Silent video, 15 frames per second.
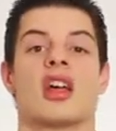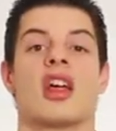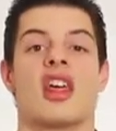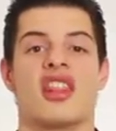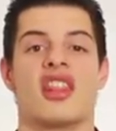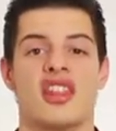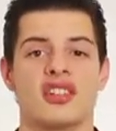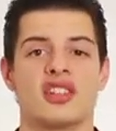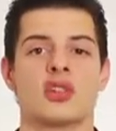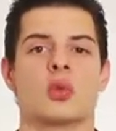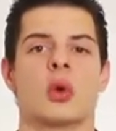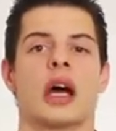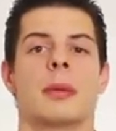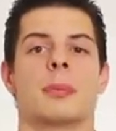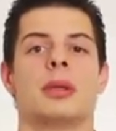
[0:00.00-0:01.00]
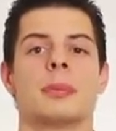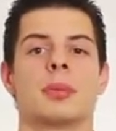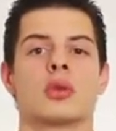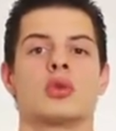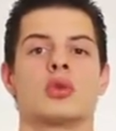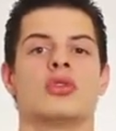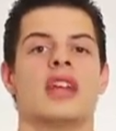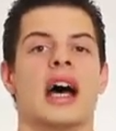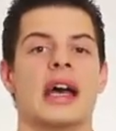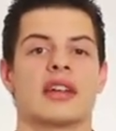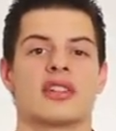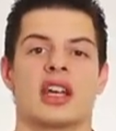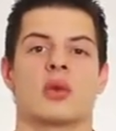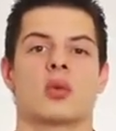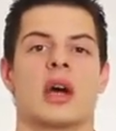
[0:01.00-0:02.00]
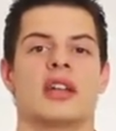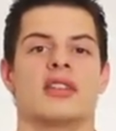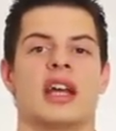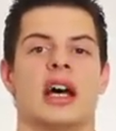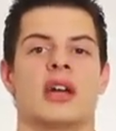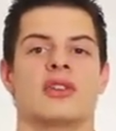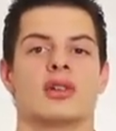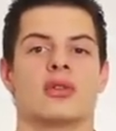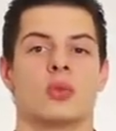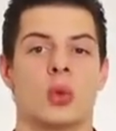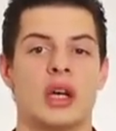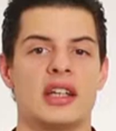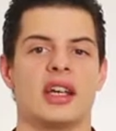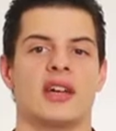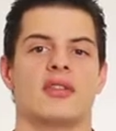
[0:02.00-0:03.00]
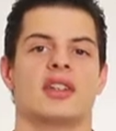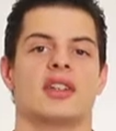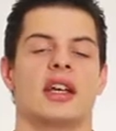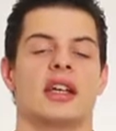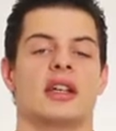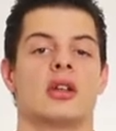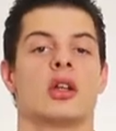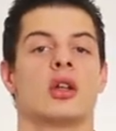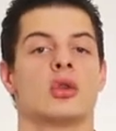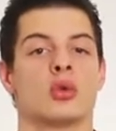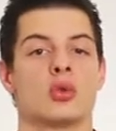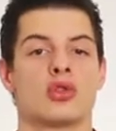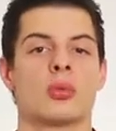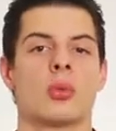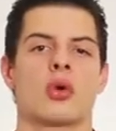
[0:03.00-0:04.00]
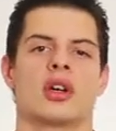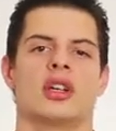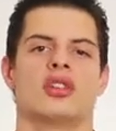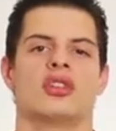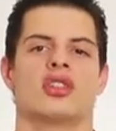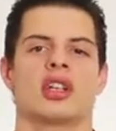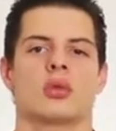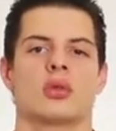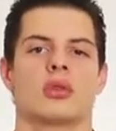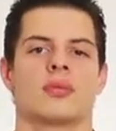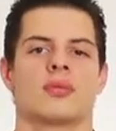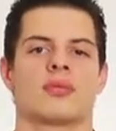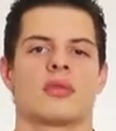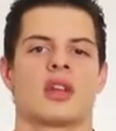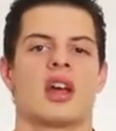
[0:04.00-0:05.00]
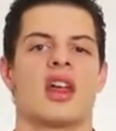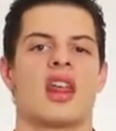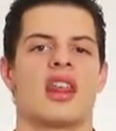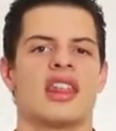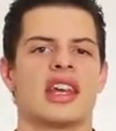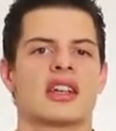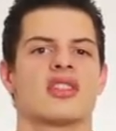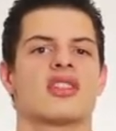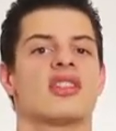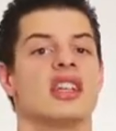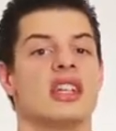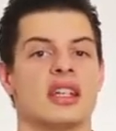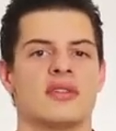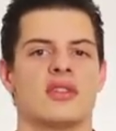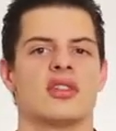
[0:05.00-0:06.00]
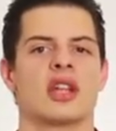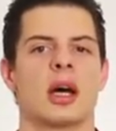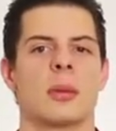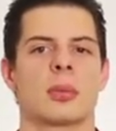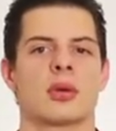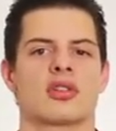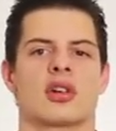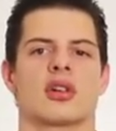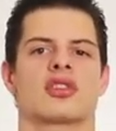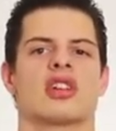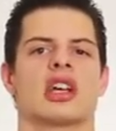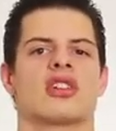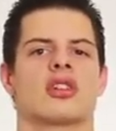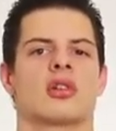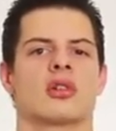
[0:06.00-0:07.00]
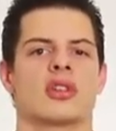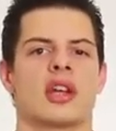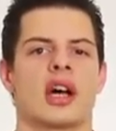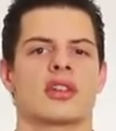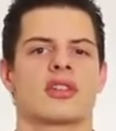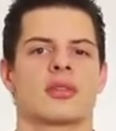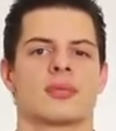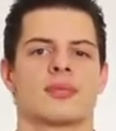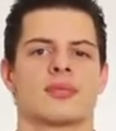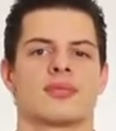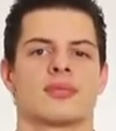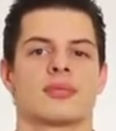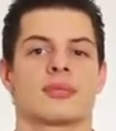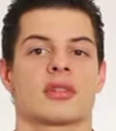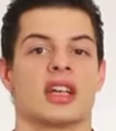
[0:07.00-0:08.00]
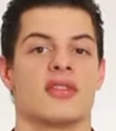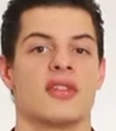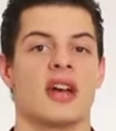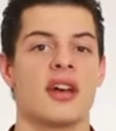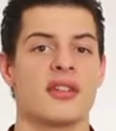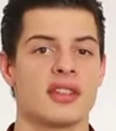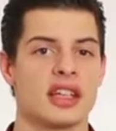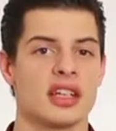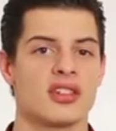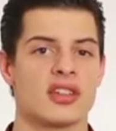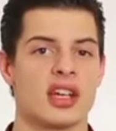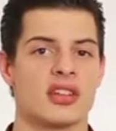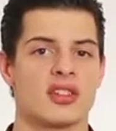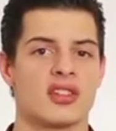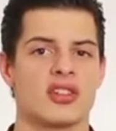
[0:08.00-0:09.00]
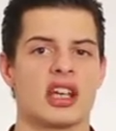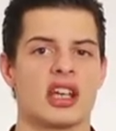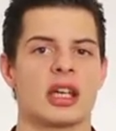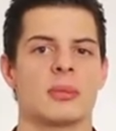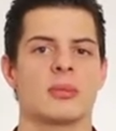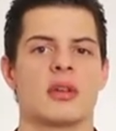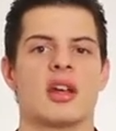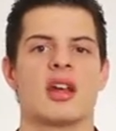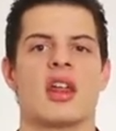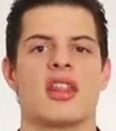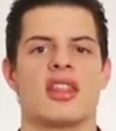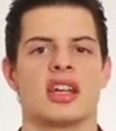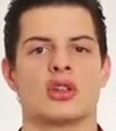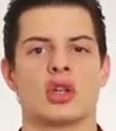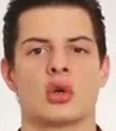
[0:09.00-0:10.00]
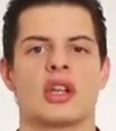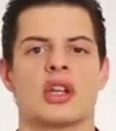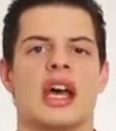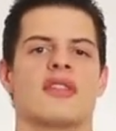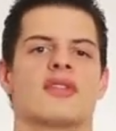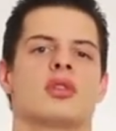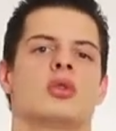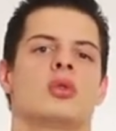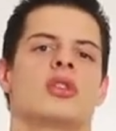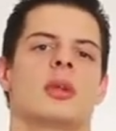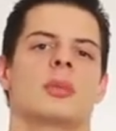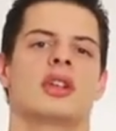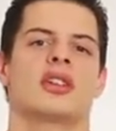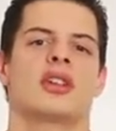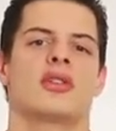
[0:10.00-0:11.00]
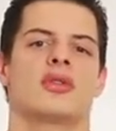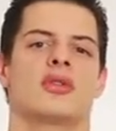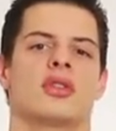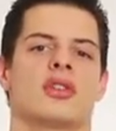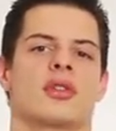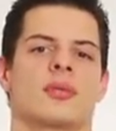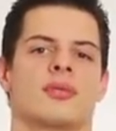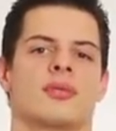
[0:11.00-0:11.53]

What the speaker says: This is why people who diet and write down their weight every day lose more in general. They can see if the numbers are changing or not. If everything stays the same, they know they have to do something different.